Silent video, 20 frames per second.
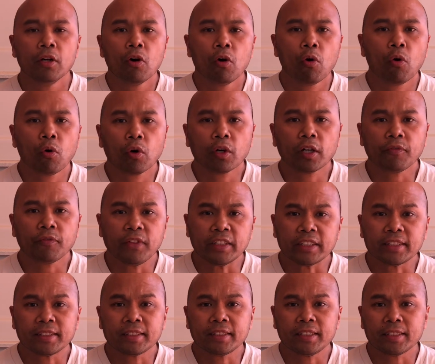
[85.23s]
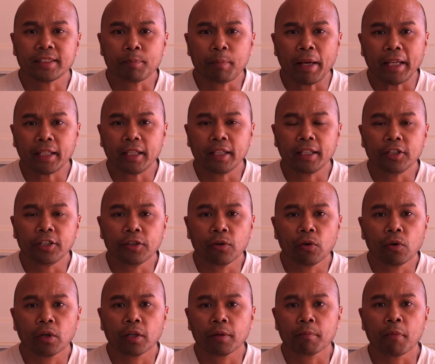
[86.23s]
or if it's just making
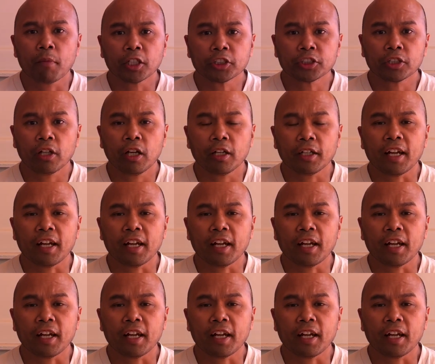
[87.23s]
your martial art